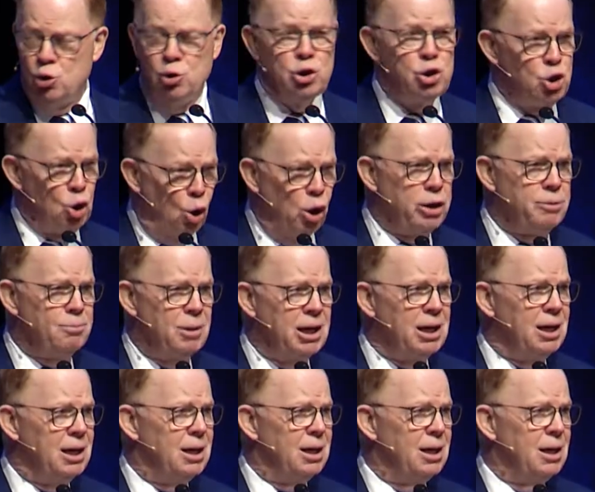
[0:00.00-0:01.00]
to join me.
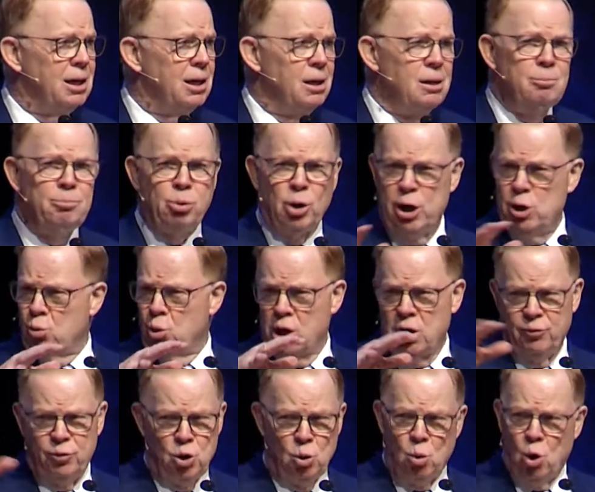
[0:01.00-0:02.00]
Pray
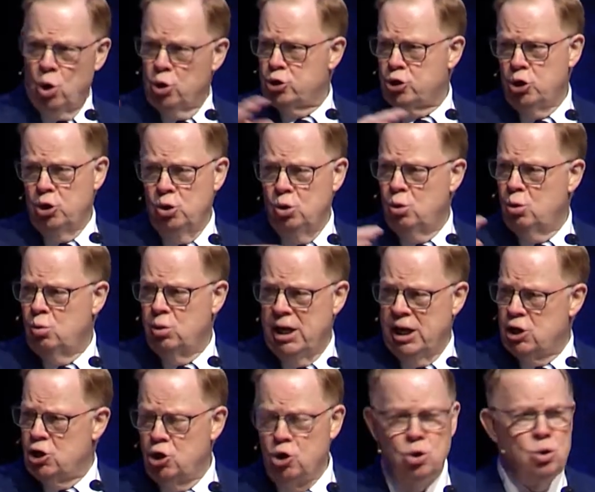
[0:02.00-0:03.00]
wherever you want to
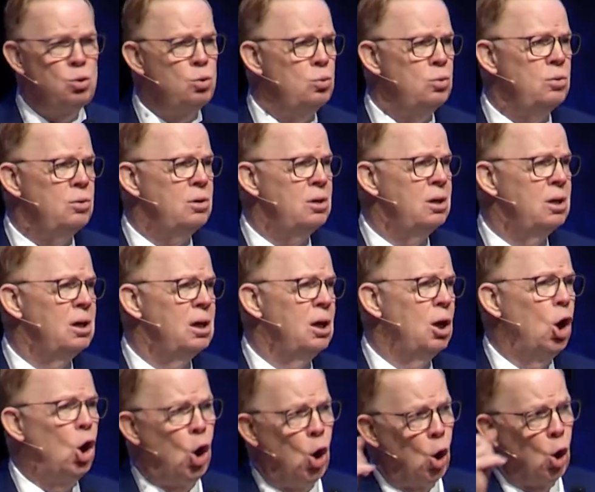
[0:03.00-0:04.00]
at noon
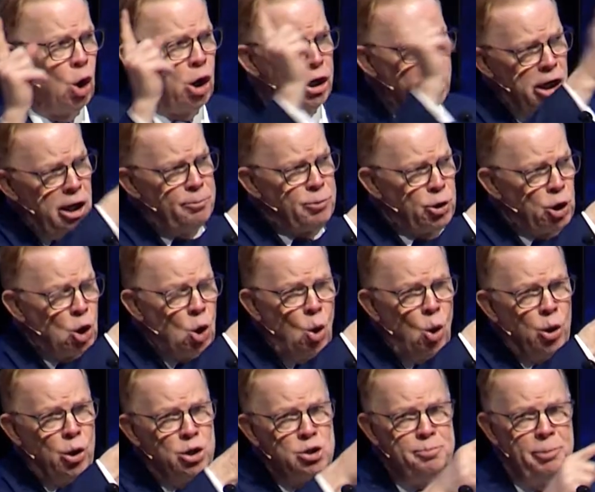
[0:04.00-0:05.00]
or come to the
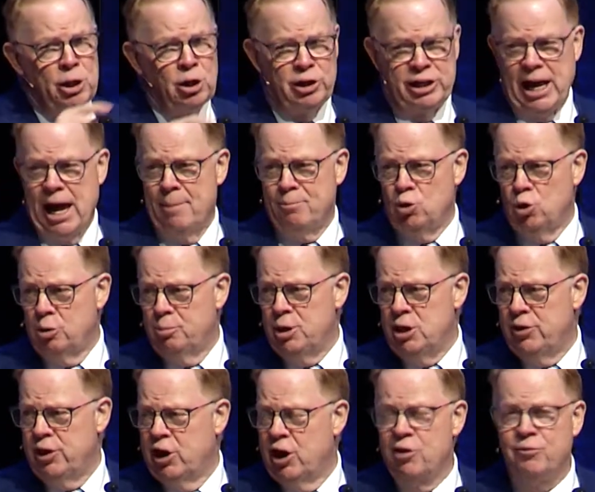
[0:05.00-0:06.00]
Corners building. I'm going to be
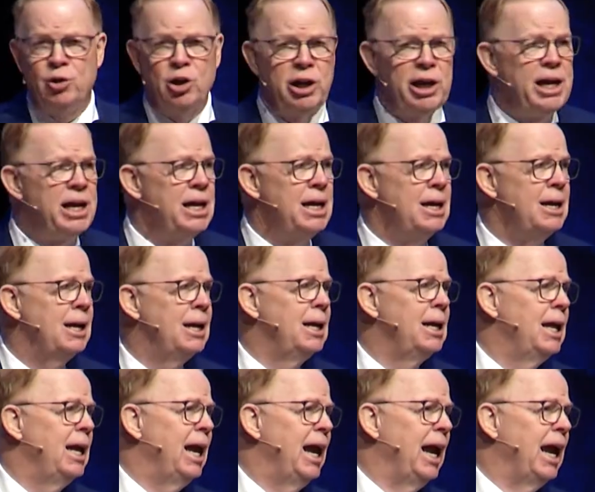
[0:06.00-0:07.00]
there every day,
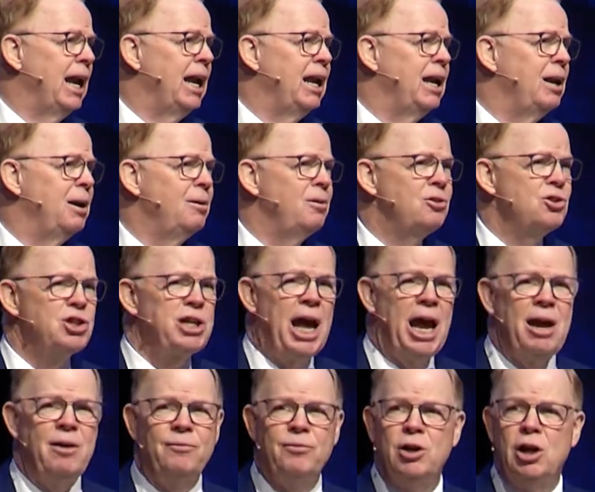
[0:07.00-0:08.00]
and
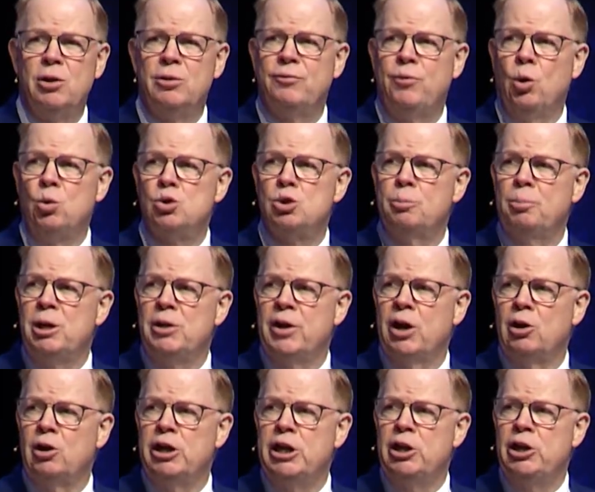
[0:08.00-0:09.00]
staff and other folks will be
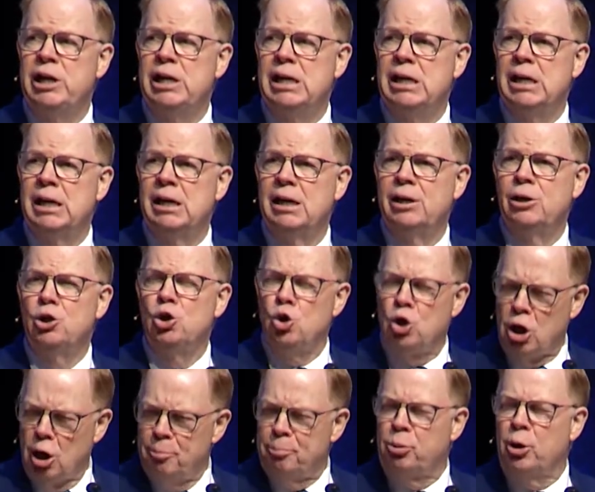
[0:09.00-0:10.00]
there leading. You
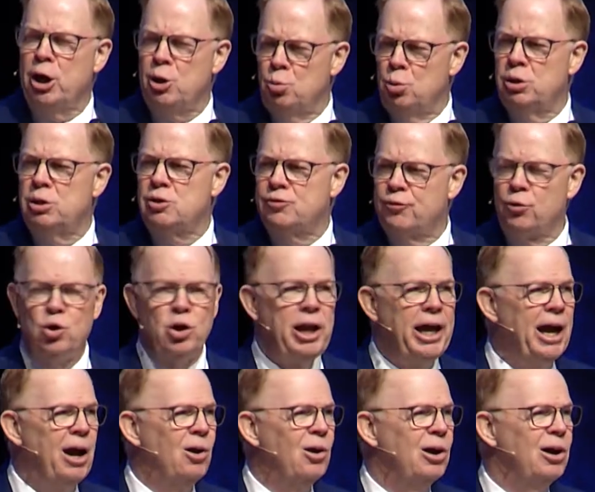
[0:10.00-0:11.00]
come pray with us for an
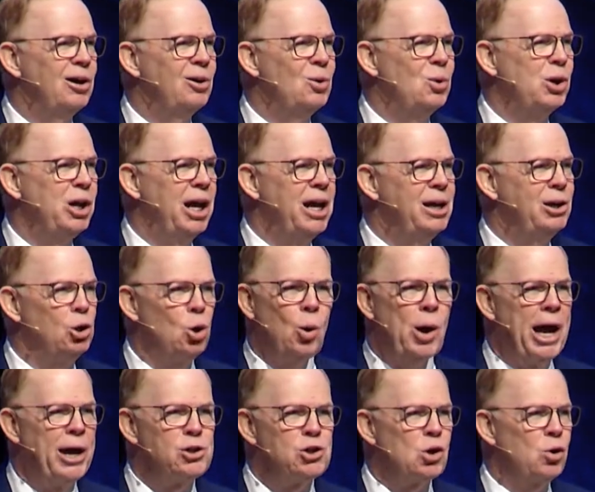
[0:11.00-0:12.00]
hour, okay? No
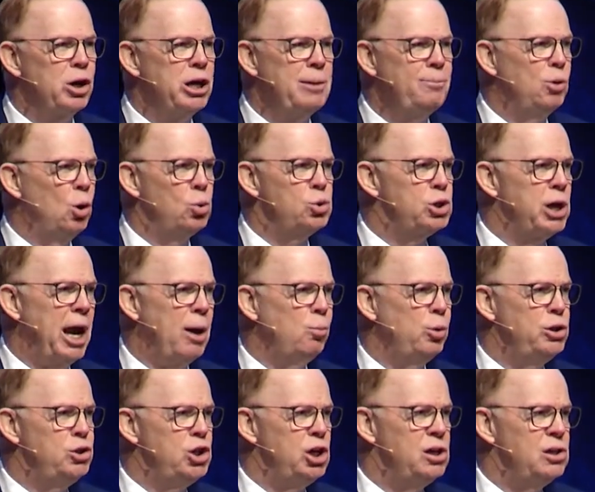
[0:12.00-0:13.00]
ice cream, no
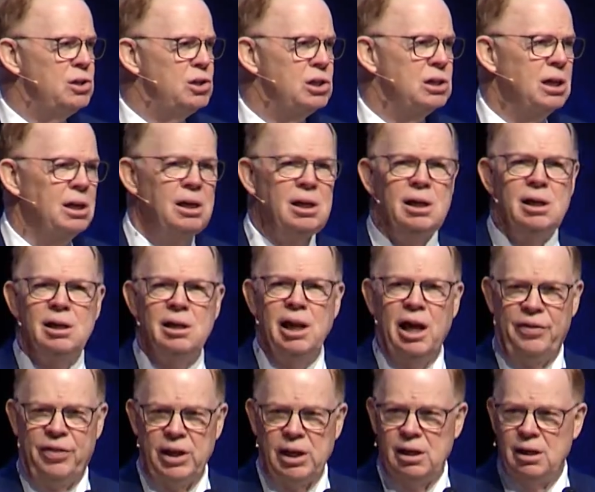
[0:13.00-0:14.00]
sandwiches,
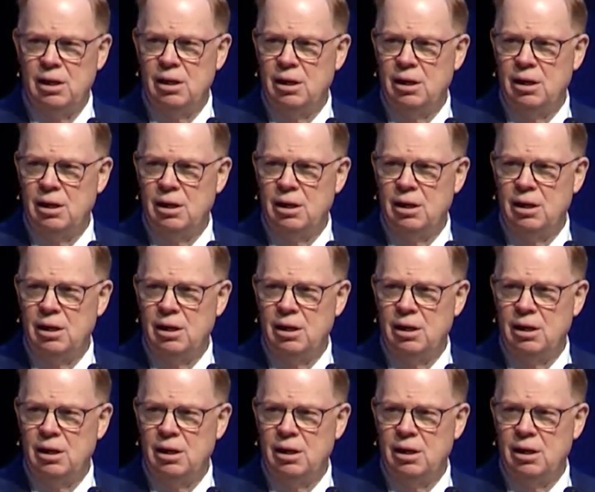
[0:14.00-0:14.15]
nothing.